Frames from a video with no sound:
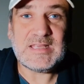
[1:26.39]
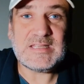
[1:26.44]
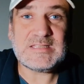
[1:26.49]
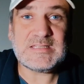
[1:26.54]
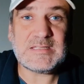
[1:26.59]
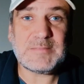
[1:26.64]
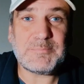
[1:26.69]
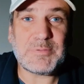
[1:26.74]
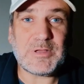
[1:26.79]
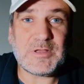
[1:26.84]

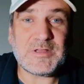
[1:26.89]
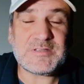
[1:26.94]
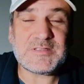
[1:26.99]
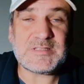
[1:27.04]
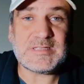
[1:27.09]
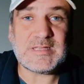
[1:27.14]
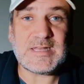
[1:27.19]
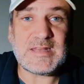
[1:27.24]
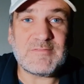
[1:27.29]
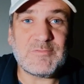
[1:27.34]
is the
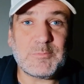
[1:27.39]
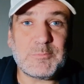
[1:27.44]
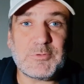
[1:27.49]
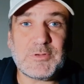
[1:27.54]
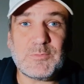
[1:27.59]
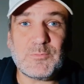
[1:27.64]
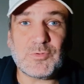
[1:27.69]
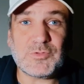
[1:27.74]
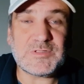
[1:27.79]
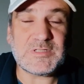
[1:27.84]
person that
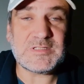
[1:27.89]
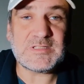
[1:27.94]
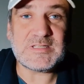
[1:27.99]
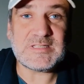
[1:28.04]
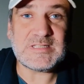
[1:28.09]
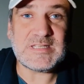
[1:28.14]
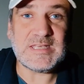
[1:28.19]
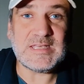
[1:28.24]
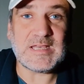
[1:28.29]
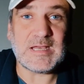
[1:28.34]
everybody wanted
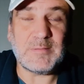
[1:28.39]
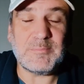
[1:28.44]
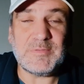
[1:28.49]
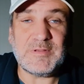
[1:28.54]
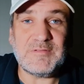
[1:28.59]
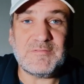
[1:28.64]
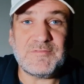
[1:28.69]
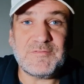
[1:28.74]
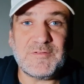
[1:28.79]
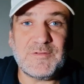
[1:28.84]
to see
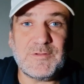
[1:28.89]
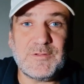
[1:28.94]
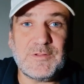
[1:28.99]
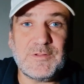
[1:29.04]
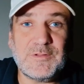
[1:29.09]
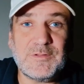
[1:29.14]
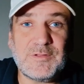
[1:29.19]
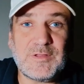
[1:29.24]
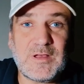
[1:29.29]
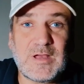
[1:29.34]
come in
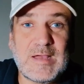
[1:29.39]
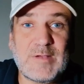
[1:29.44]
for